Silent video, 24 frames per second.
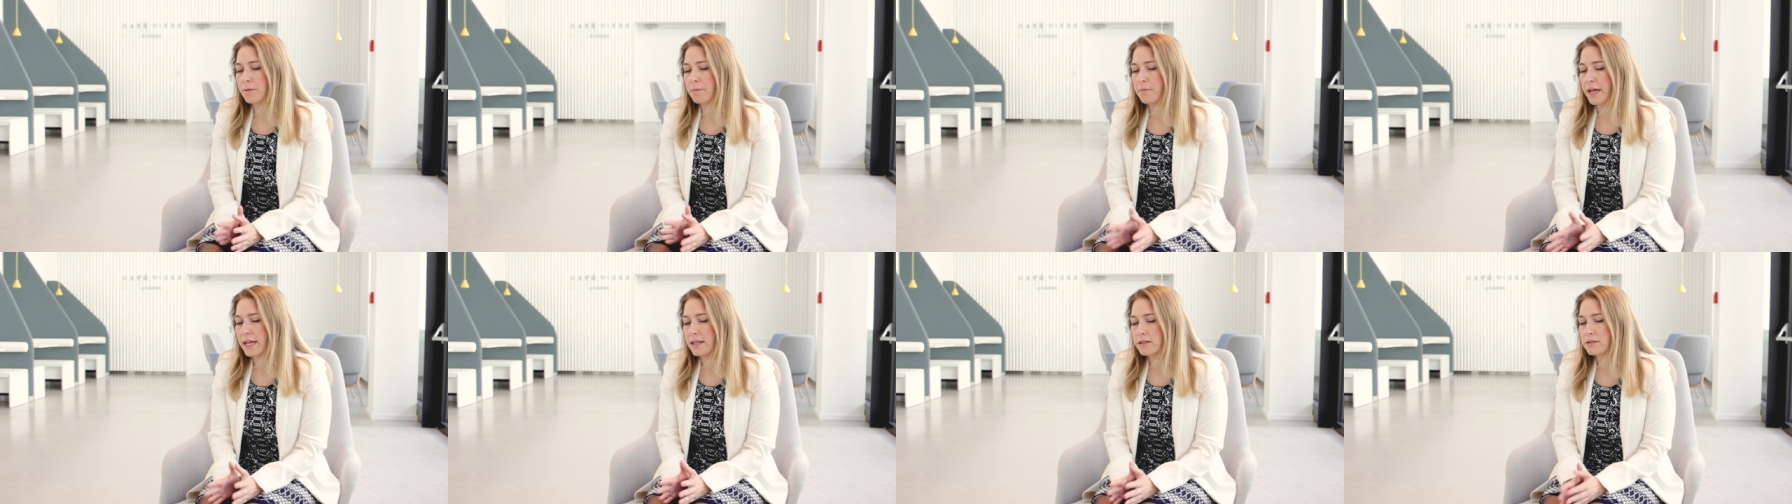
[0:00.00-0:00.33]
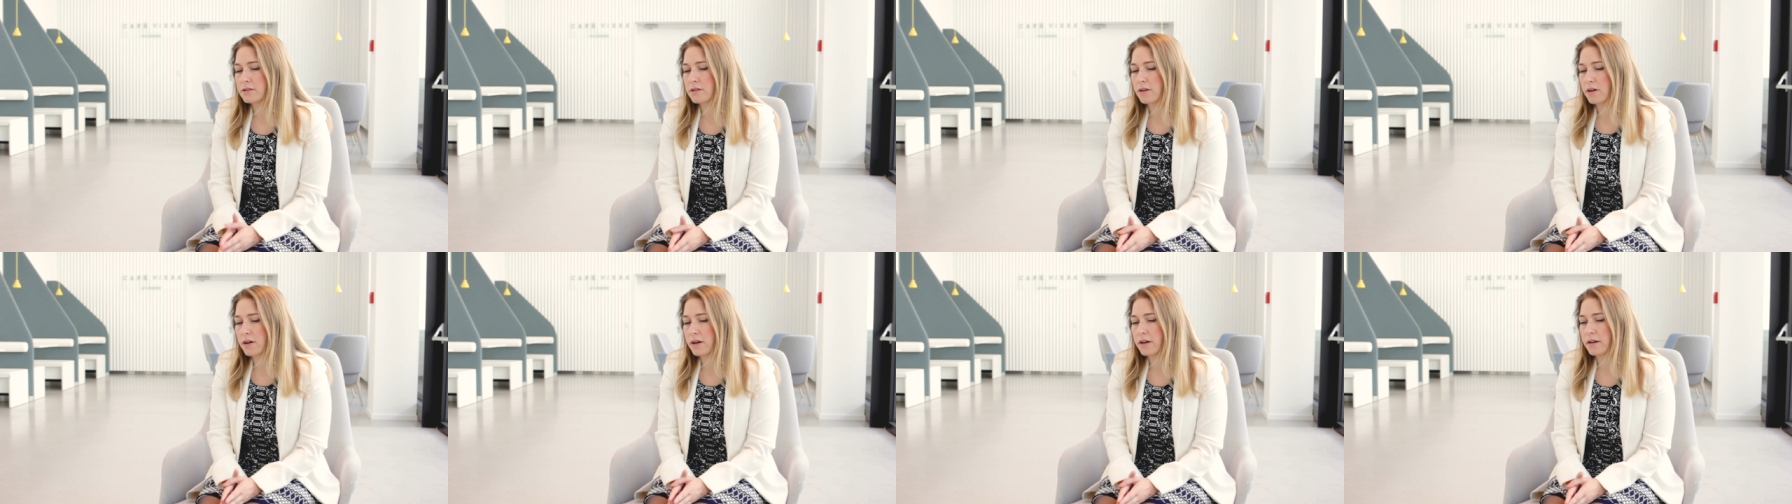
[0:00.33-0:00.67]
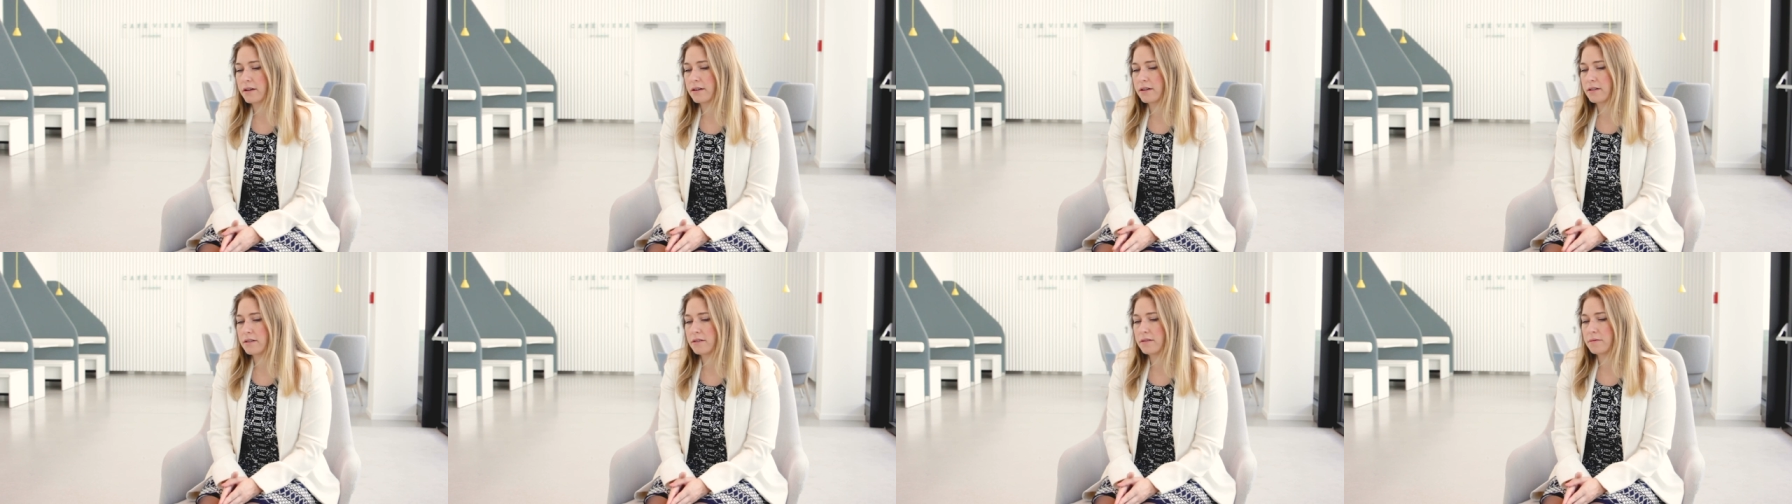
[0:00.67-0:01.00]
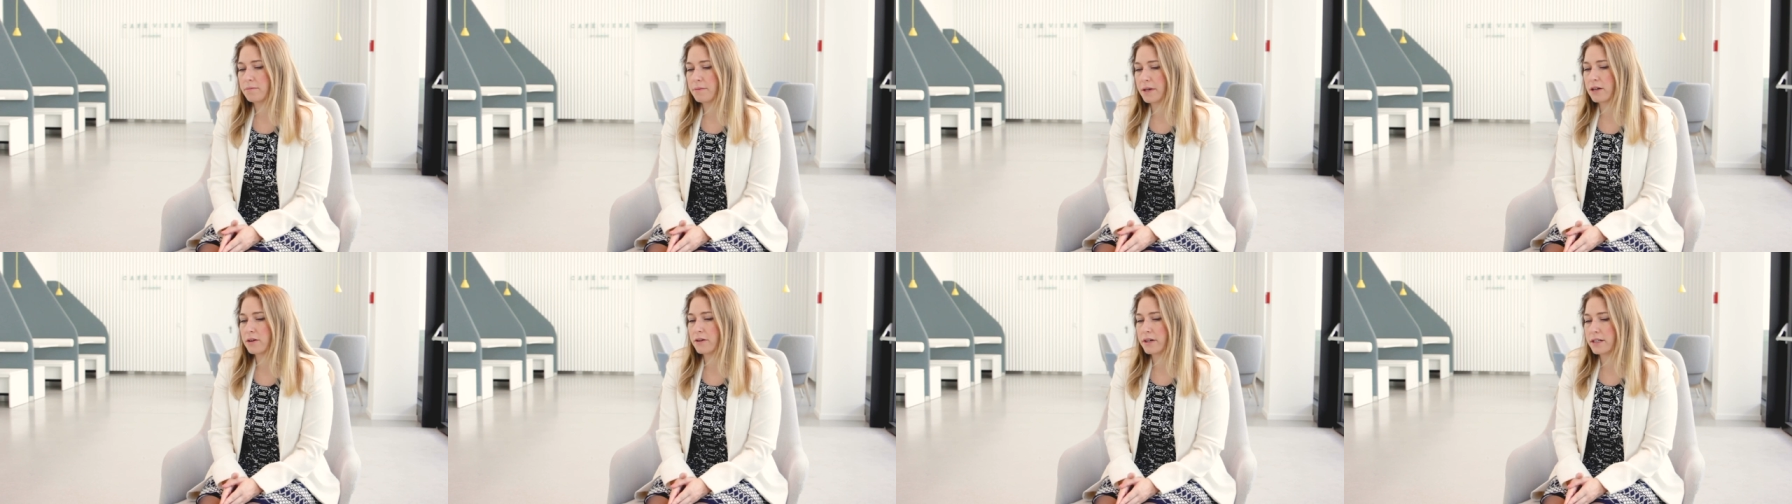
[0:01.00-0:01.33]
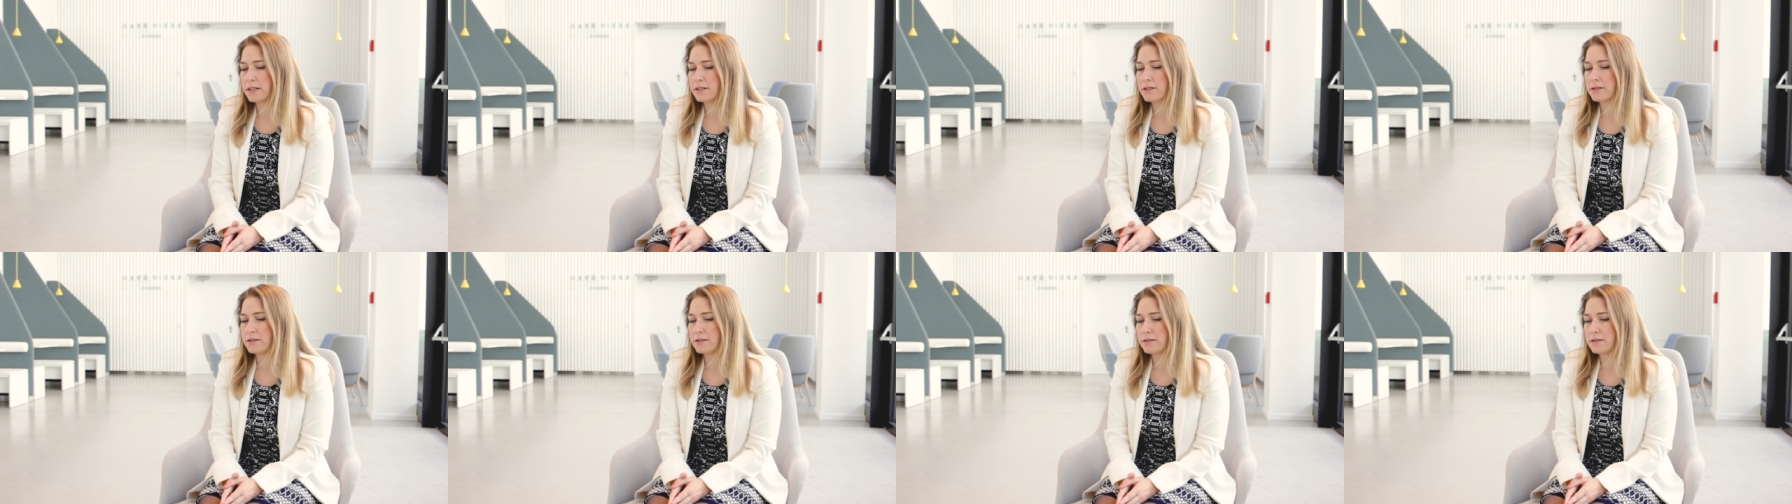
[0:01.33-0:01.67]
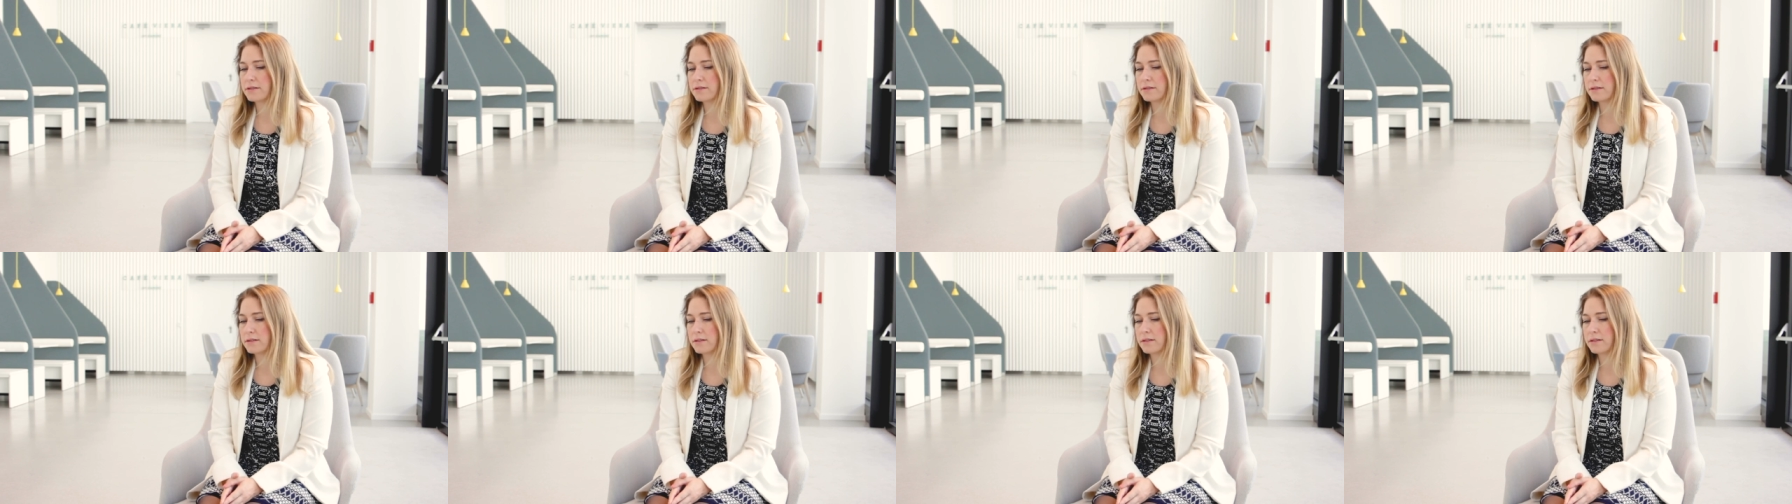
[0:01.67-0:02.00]
based on
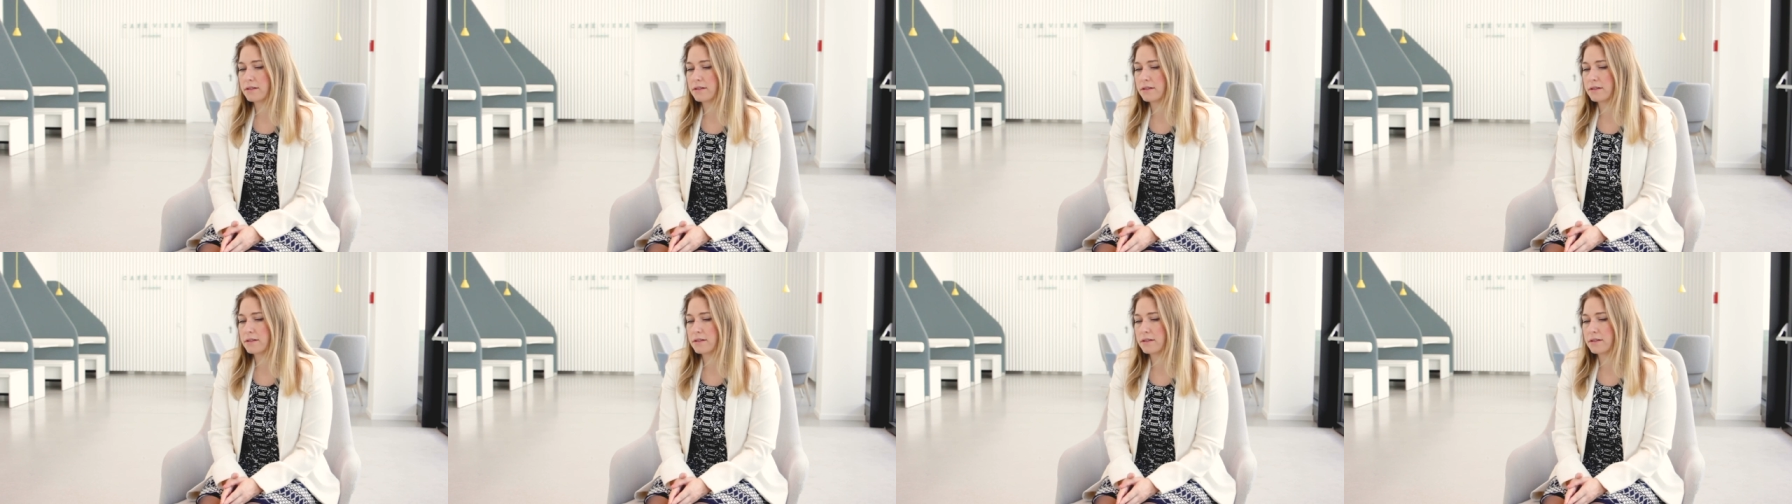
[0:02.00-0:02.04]
Bitcoin's,